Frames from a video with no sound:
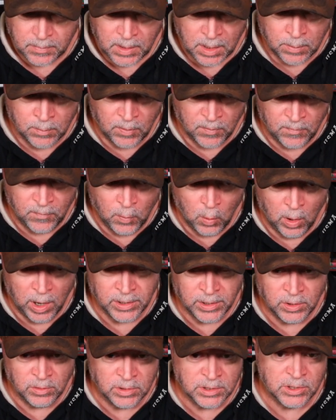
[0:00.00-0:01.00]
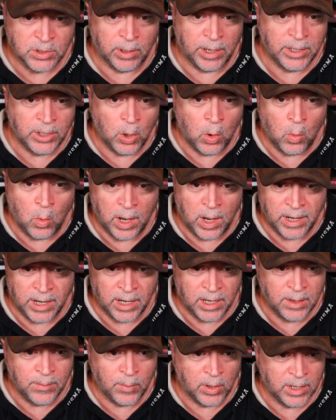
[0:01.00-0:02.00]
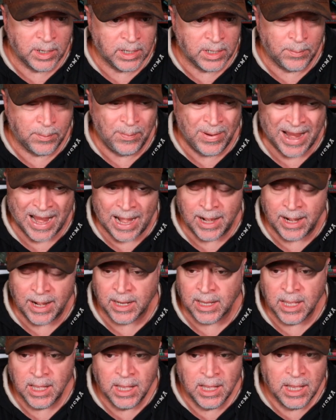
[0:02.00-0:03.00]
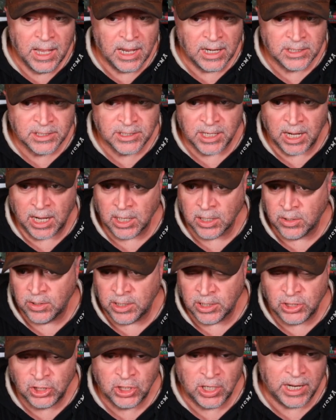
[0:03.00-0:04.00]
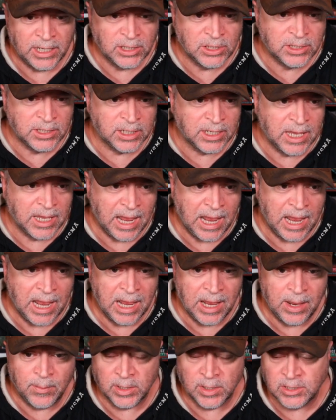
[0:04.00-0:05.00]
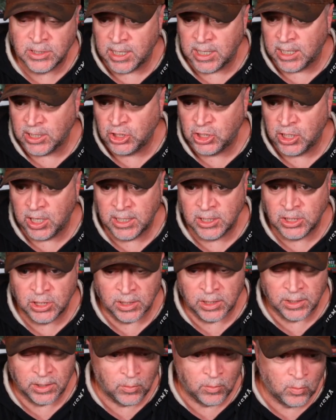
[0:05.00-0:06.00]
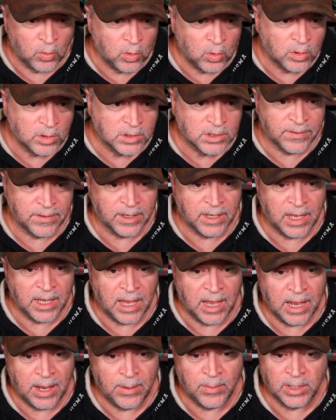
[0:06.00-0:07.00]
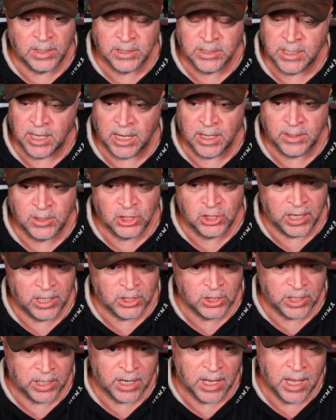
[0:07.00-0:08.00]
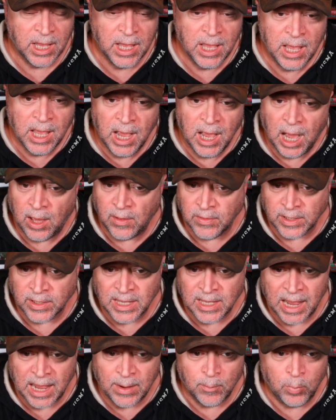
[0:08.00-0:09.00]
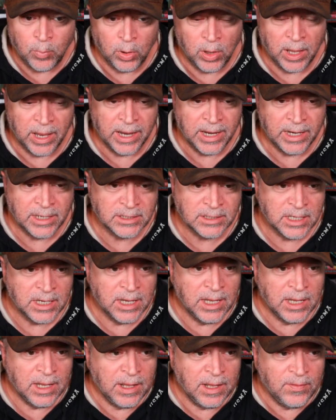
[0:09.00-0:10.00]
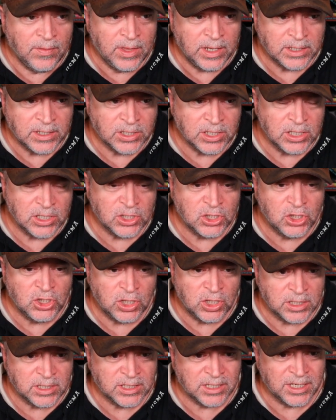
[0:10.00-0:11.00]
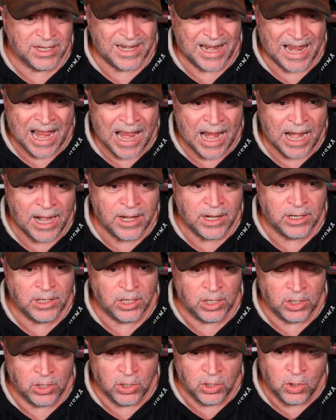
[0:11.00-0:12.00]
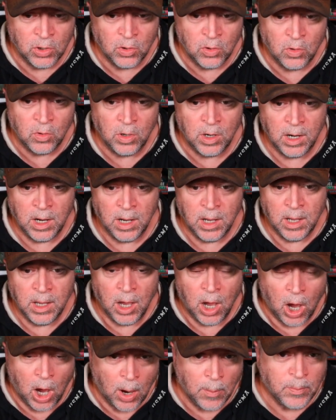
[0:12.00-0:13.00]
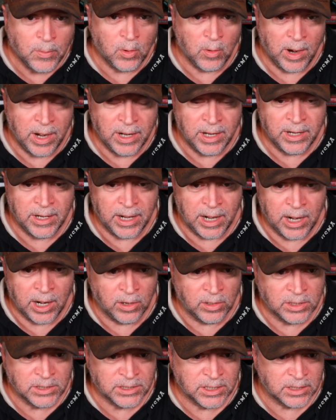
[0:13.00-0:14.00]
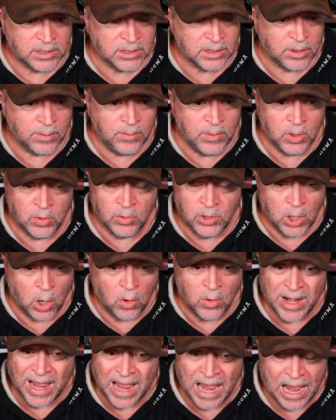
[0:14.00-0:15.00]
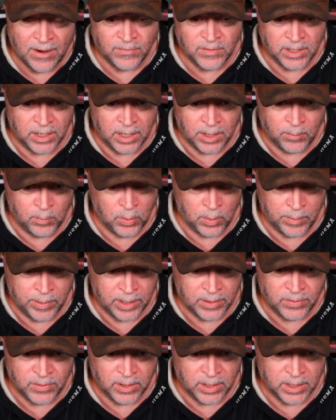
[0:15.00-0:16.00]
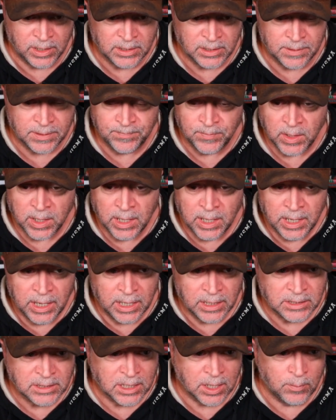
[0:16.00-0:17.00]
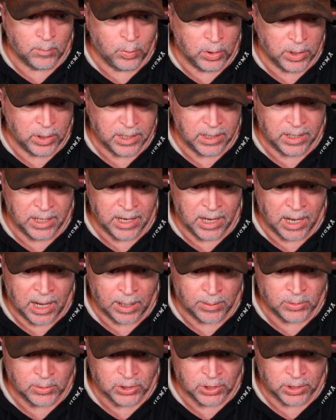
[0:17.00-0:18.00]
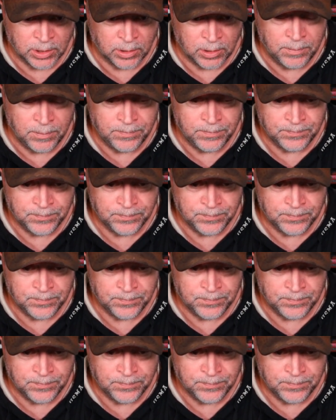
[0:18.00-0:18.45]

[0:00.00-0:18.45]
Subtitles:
Before I do so, I don't want anybody to panic. It's not going to change the game. It's not changing the rules of the game. It's not changing how the game plays. This is just an added new upgraded error system. You don't have to implement this. It's completely optional.